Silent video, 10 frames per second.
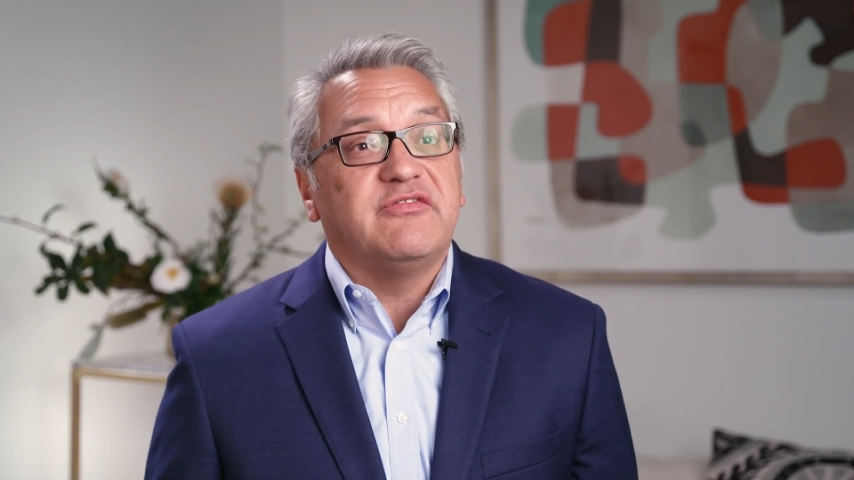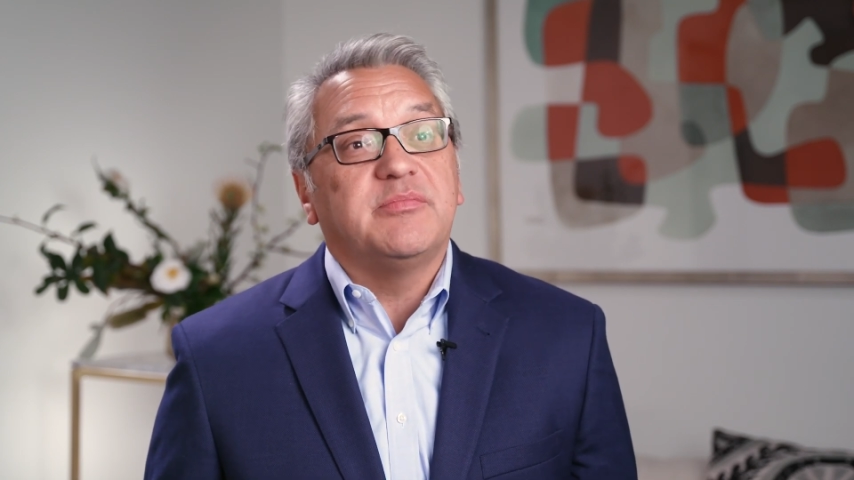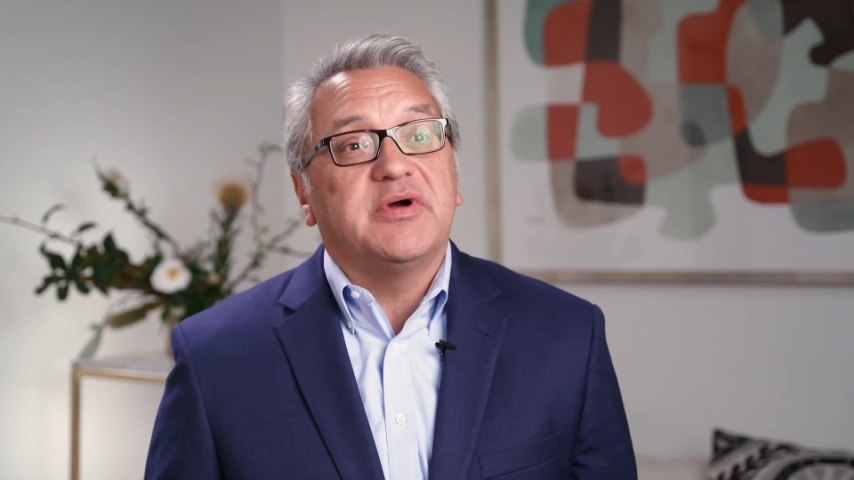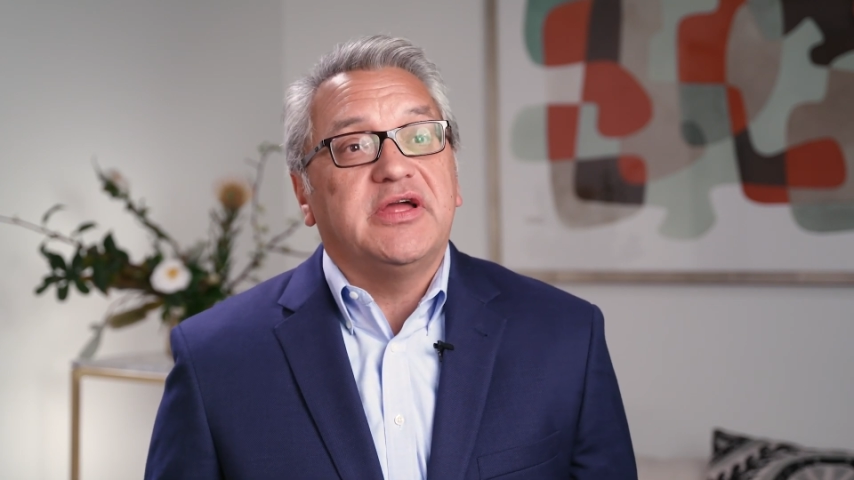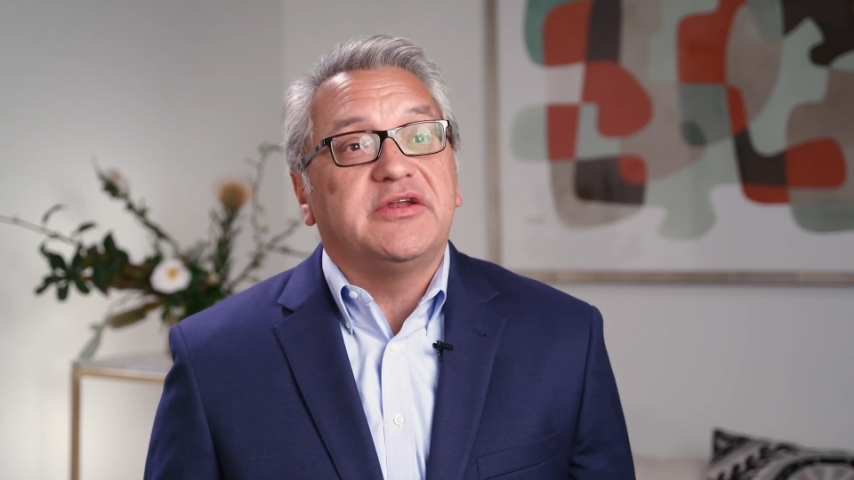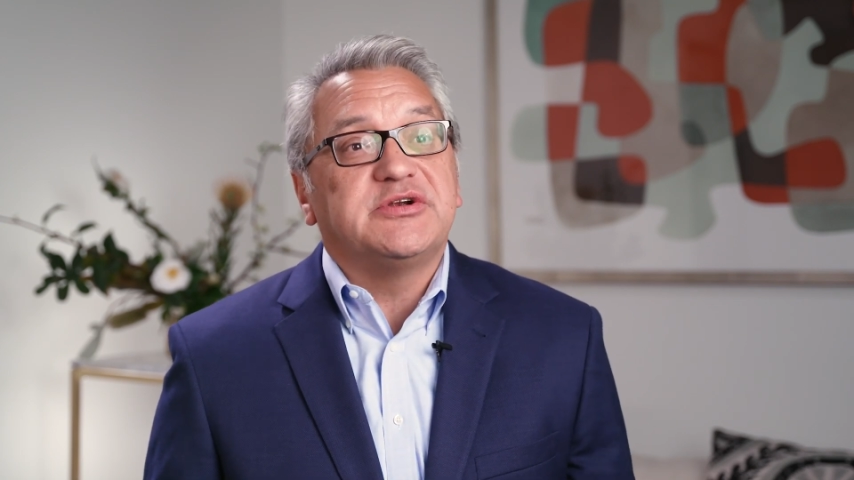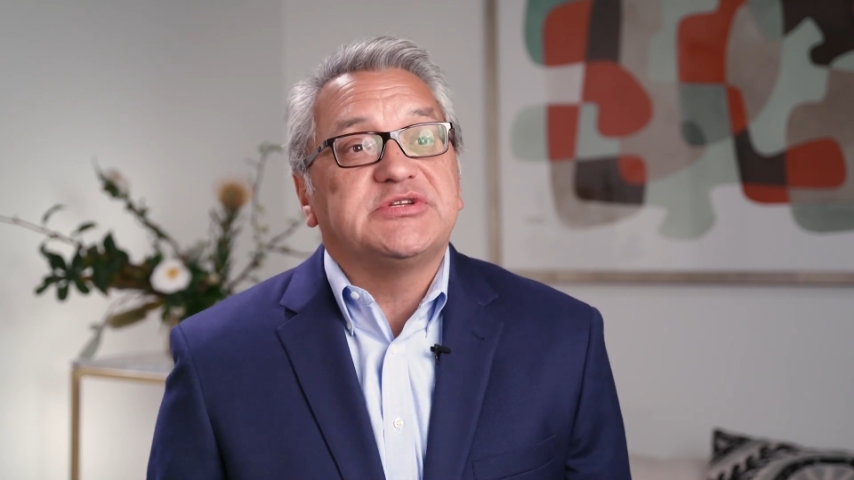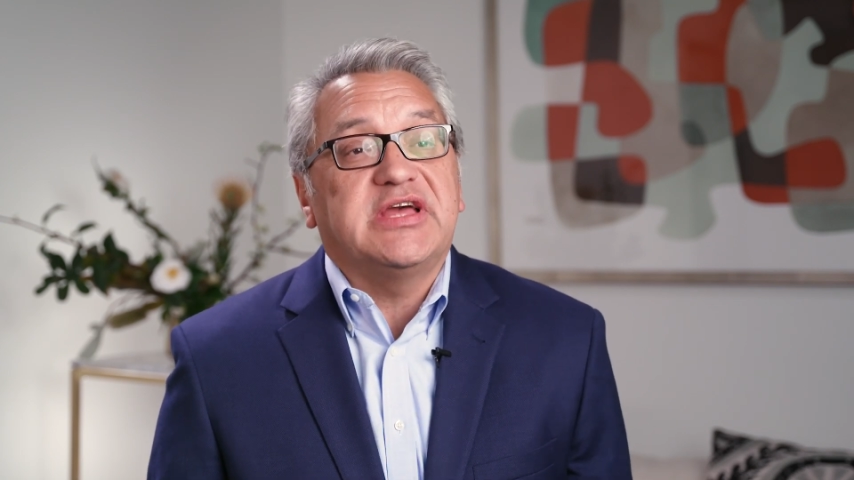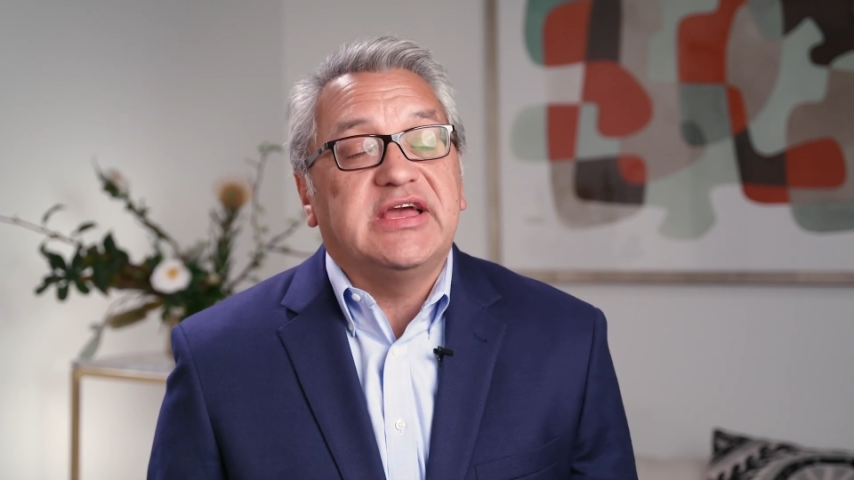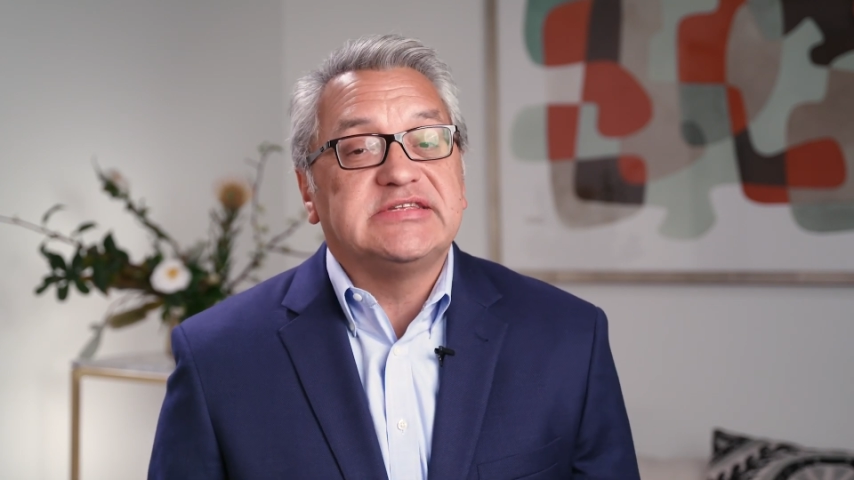everybody
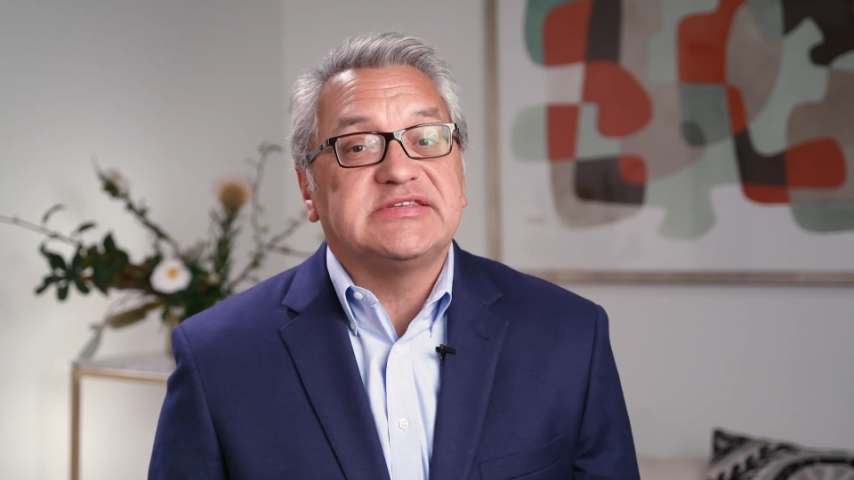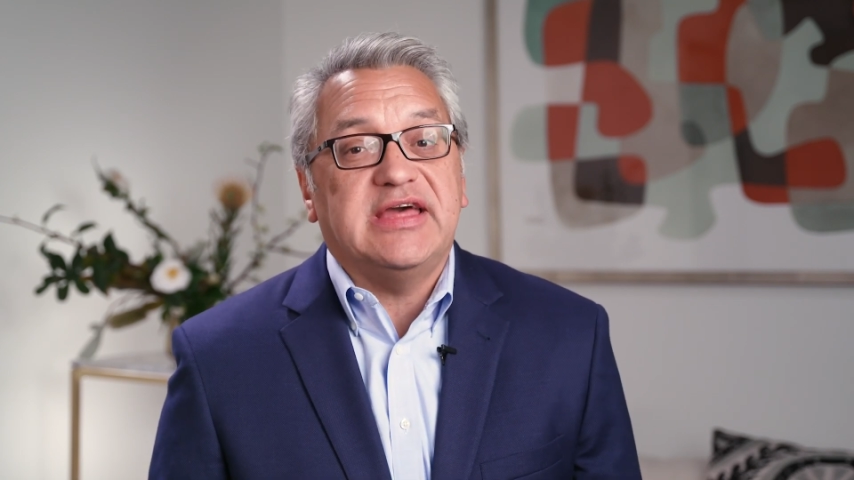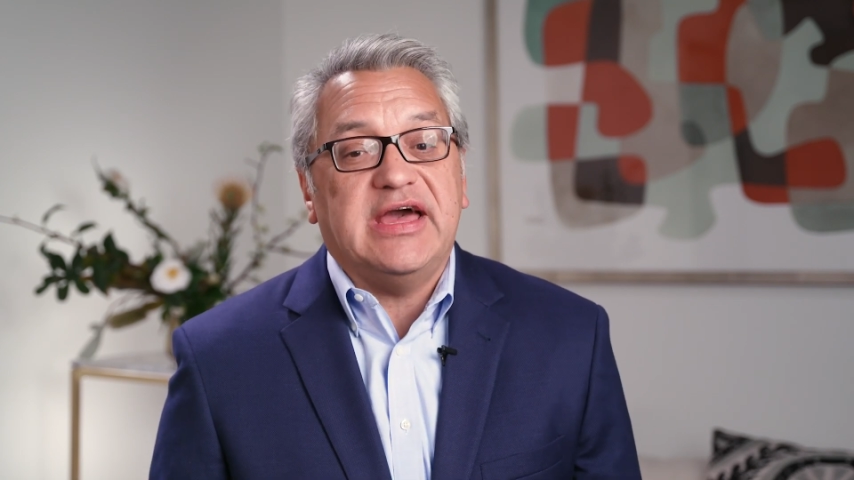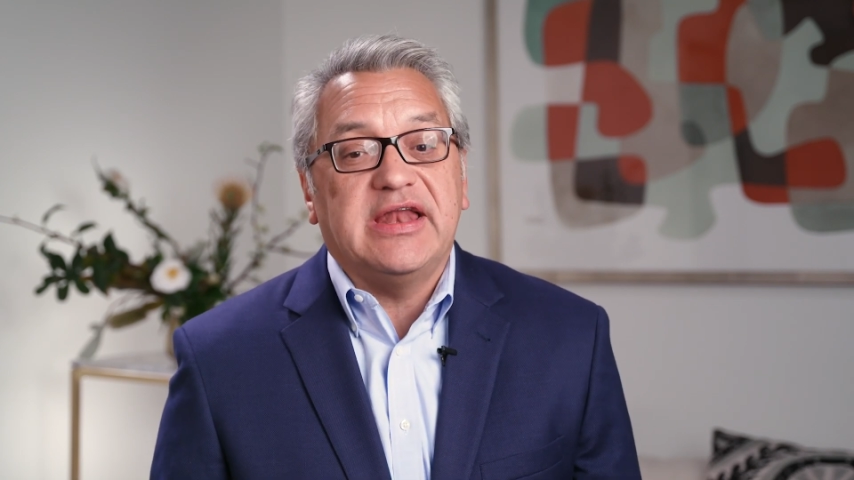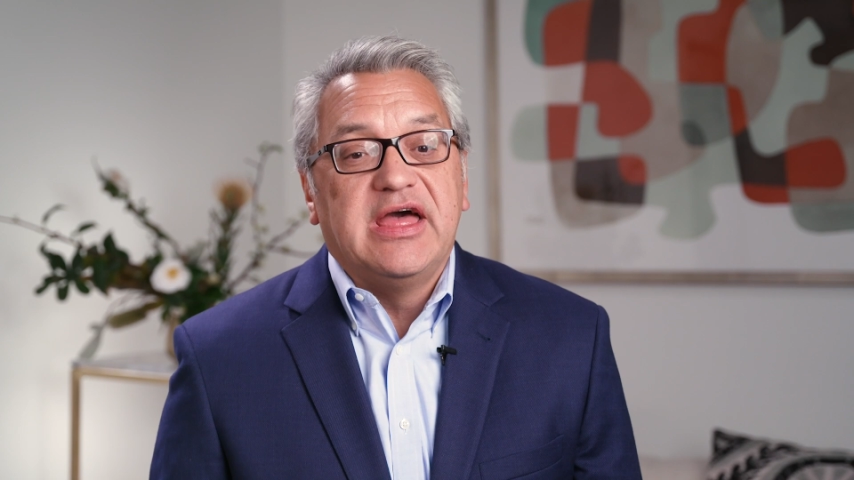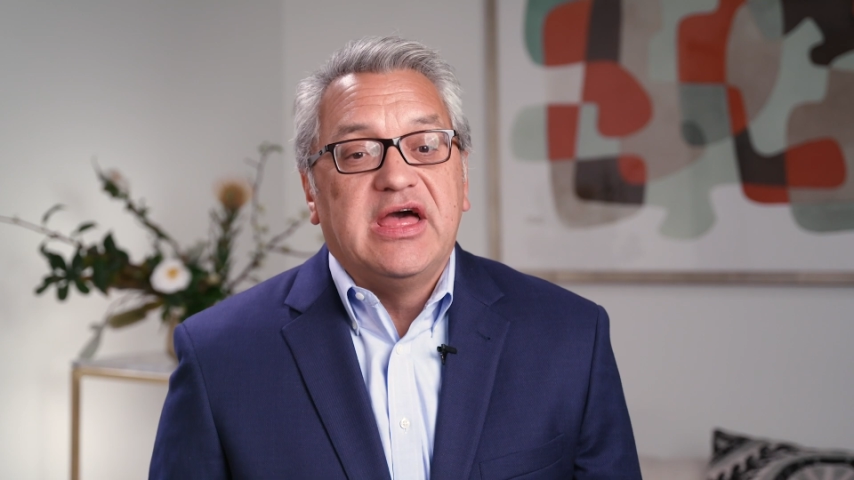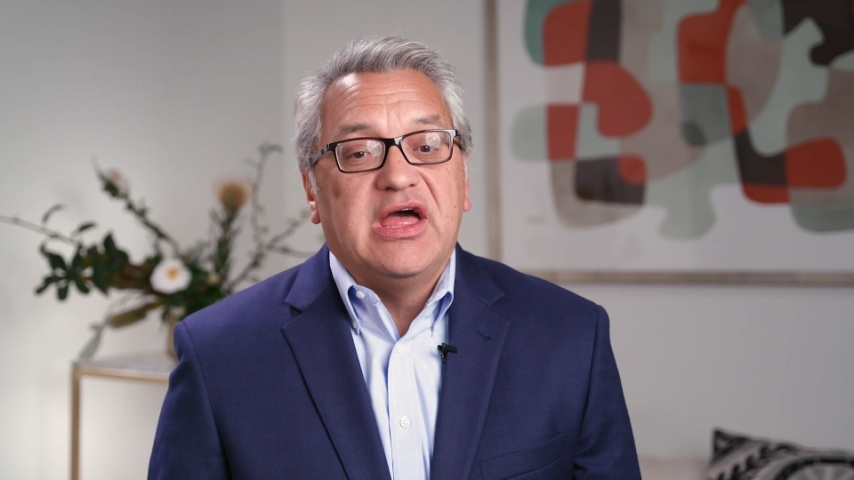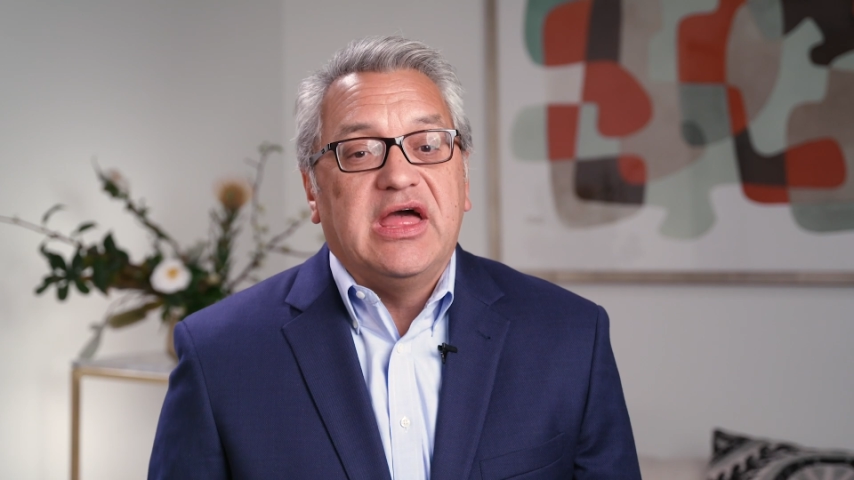understands that